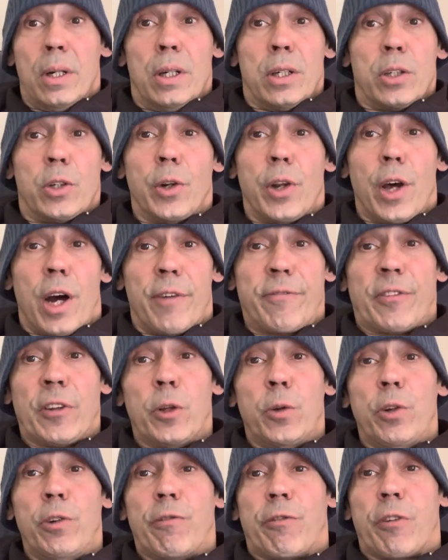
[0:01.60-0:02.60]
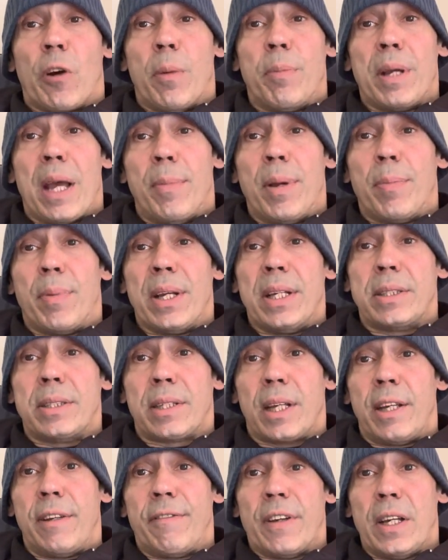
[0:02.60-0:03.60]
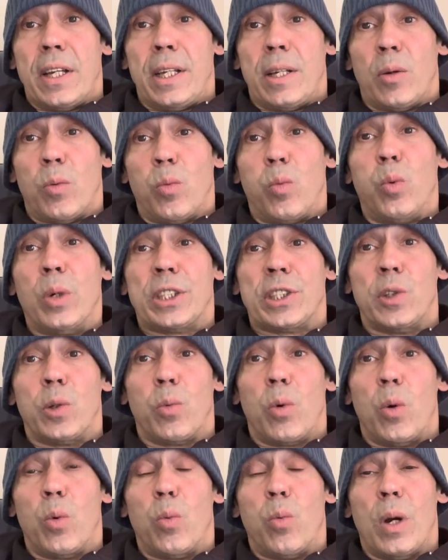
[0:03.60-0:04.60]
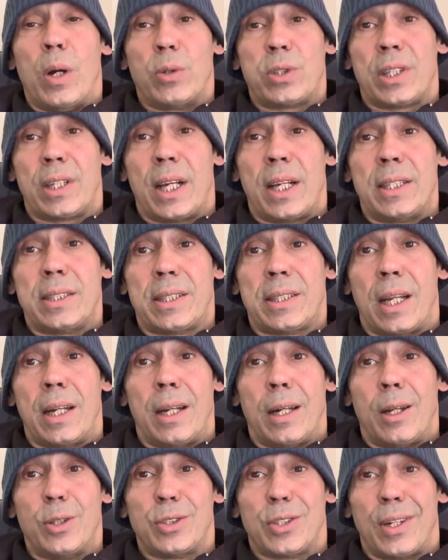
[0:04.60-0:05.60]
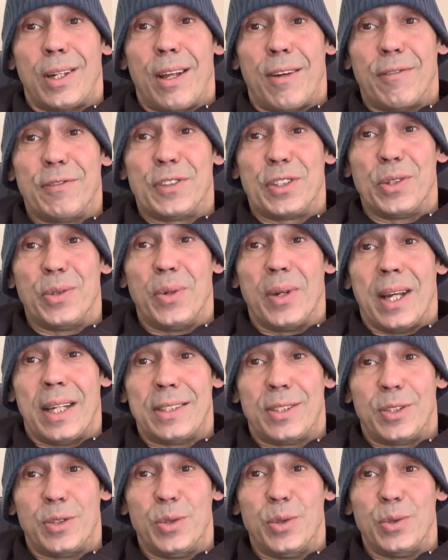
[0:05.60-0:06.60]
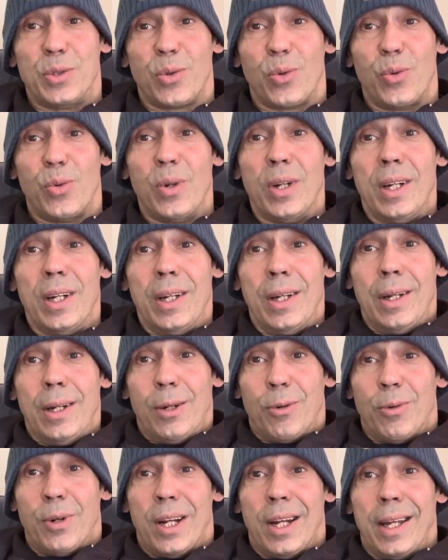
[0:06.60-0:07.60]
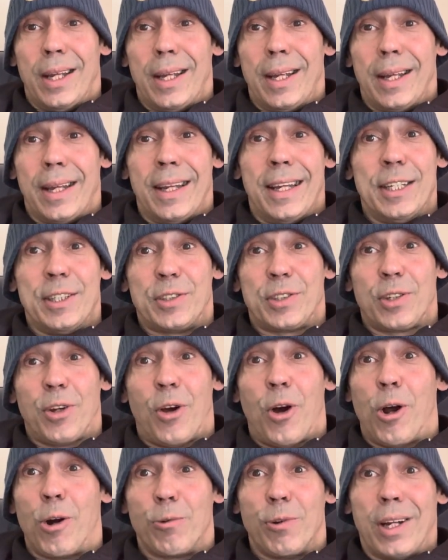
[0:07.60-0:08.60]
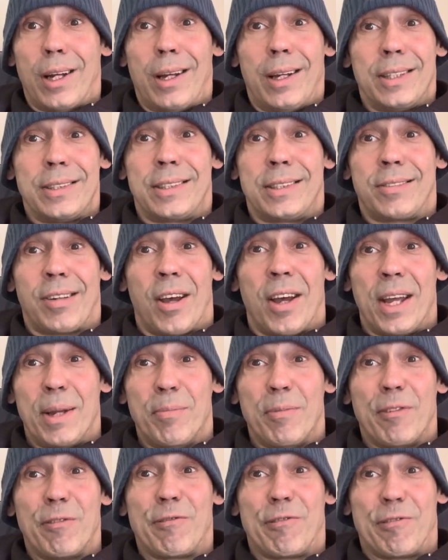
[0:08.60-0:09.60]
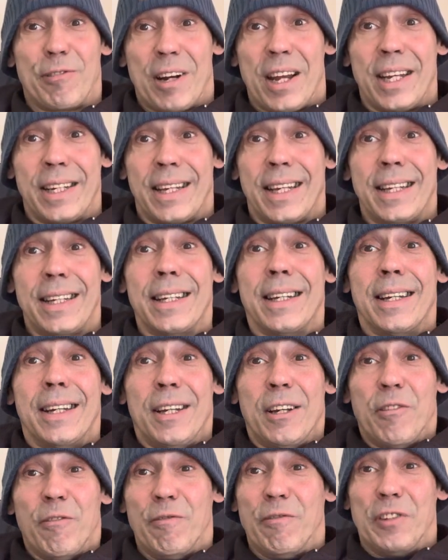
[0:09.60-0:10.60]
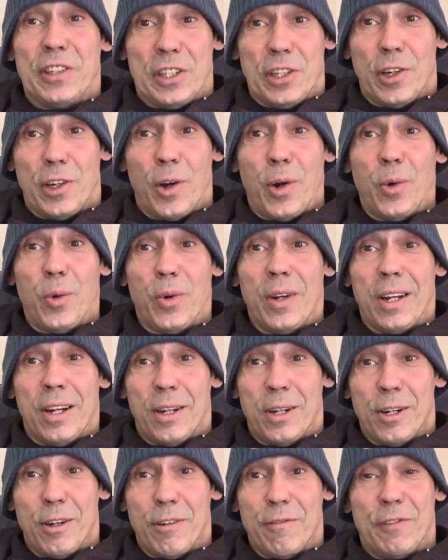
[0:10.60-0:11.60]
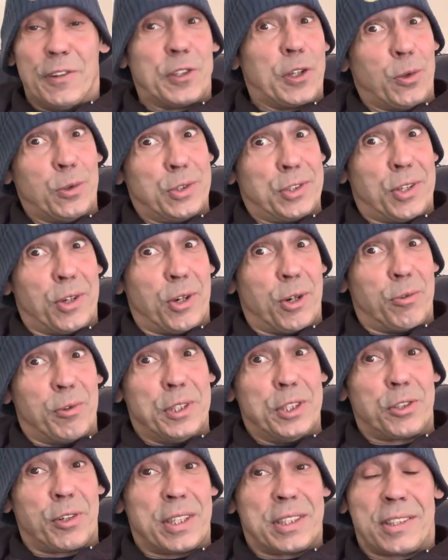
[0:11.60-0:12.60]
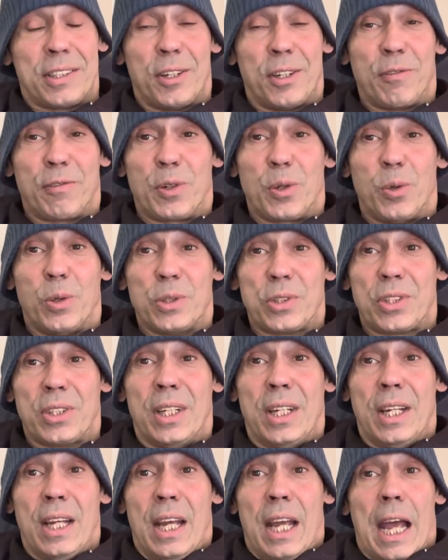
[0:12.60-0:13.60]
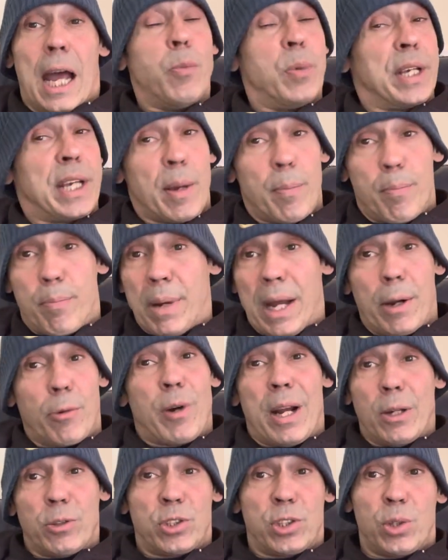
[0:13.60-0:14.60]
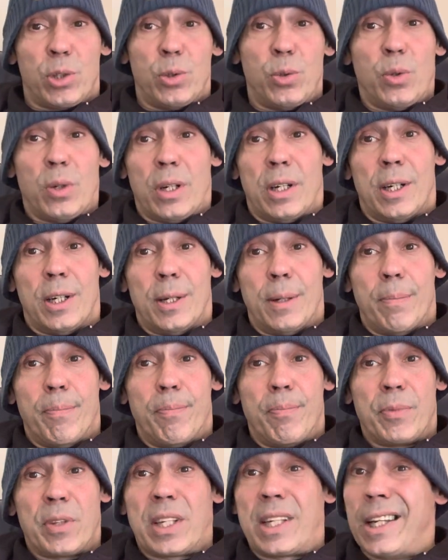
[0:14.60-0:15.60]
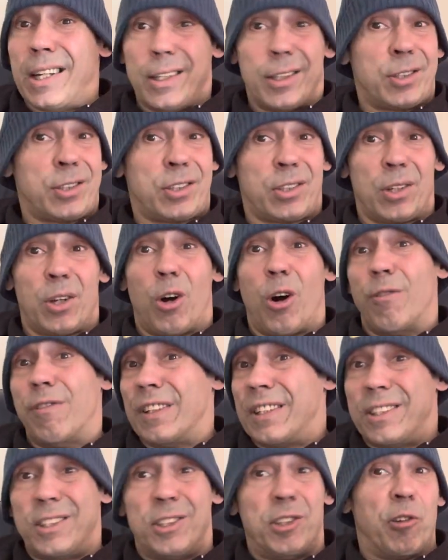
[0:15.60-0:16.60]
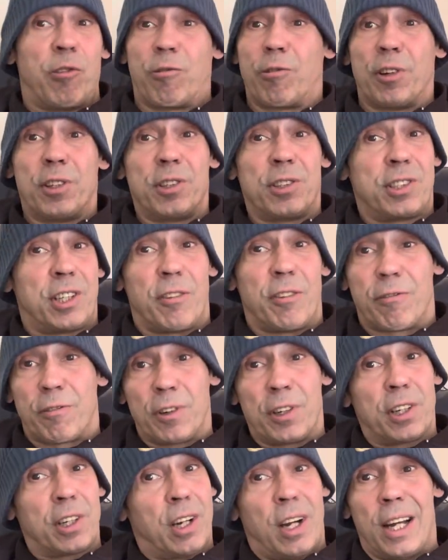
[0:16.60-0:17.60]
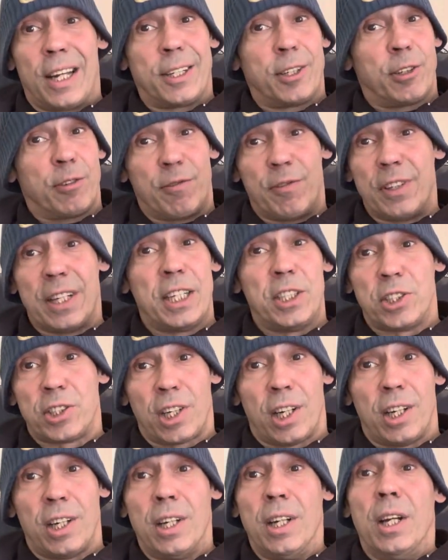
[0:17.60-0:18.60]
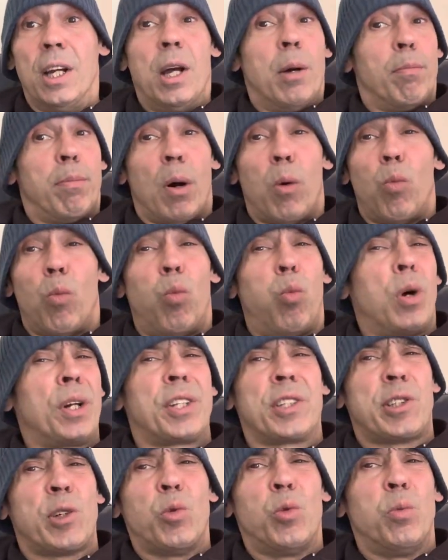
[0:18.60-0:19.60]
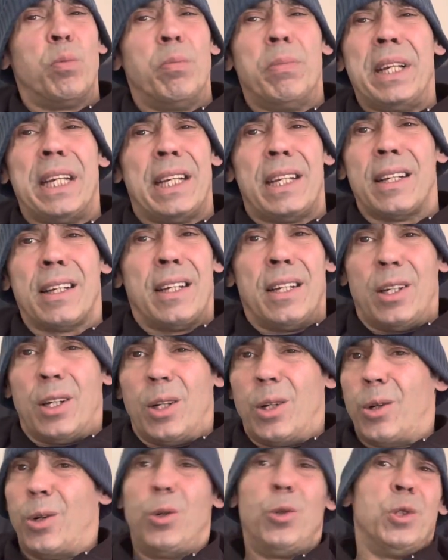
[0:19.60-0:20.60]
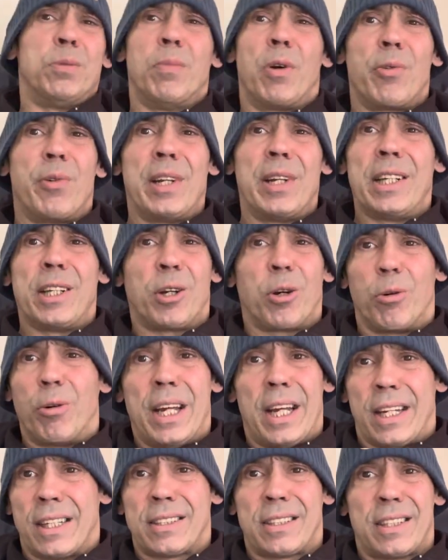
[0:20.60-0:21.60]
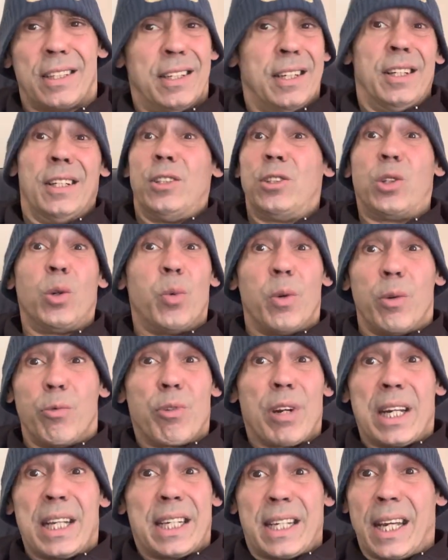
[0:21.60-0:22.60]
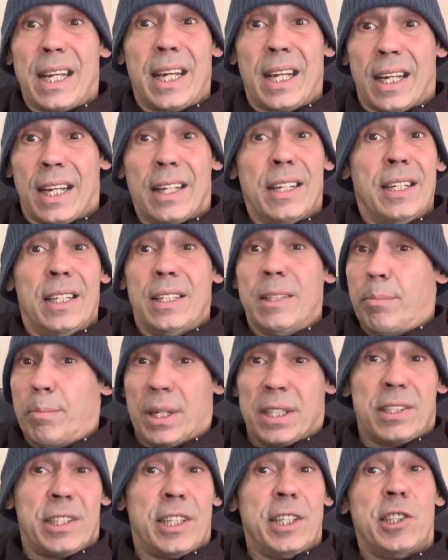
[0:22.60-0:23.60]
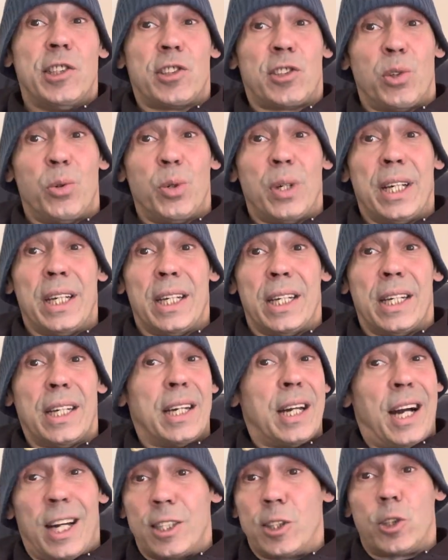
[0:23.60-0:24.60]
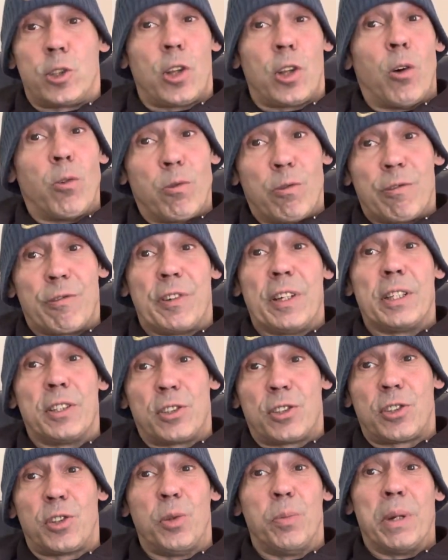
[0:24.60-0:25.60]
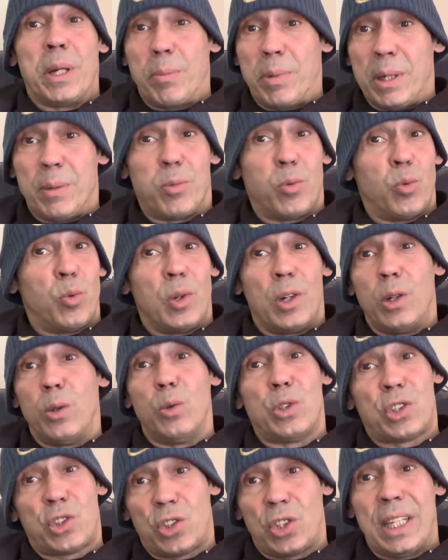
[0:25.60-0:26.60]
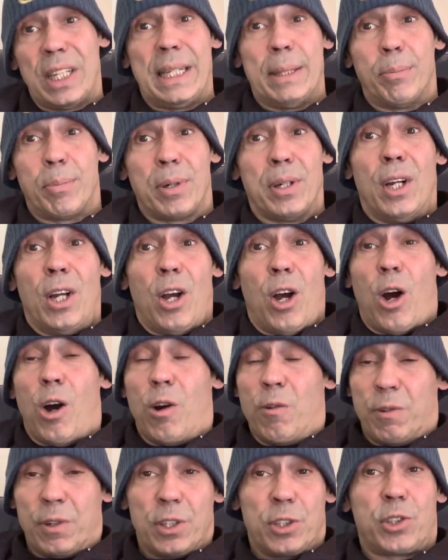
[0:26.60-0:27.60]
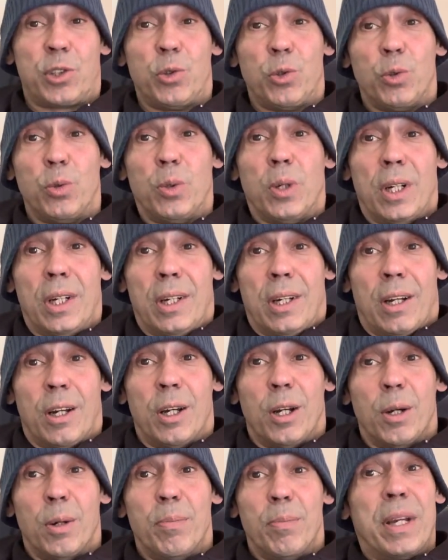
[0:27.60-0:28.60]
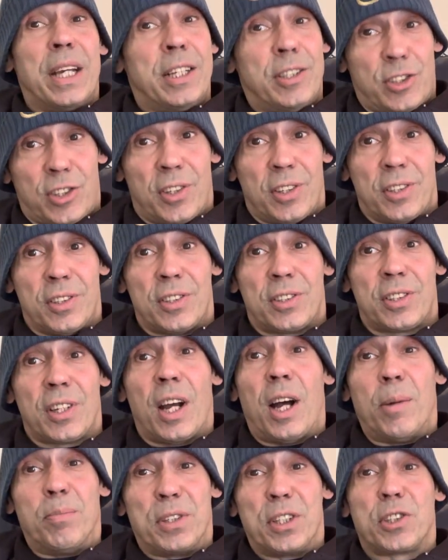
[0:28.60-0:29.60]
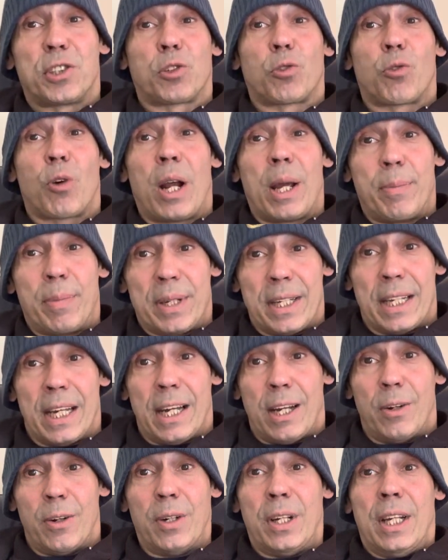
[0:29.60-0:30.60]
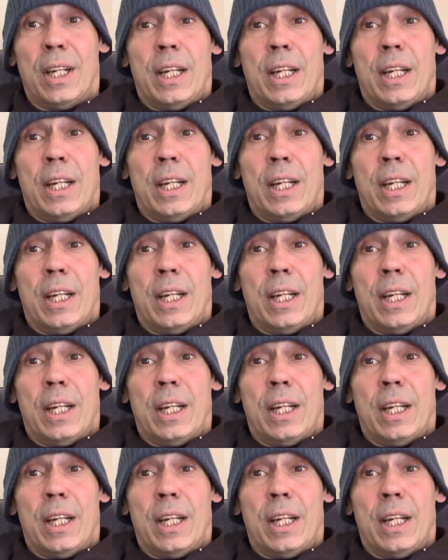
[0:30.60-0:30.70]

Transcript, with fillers: Good afternoon from Yammy B TV. Wishing you all well today. Sending loads of love to you as usual. Right, it's horror time Friday video uh, for those that are interested, of course. And we get back round to um, killers of a different, different kind of nature. But what does it all mean? Who's morally correct? Do we really care? But these two here, I don't think too many people will lose sleep over the two um, incidents I'm describing now.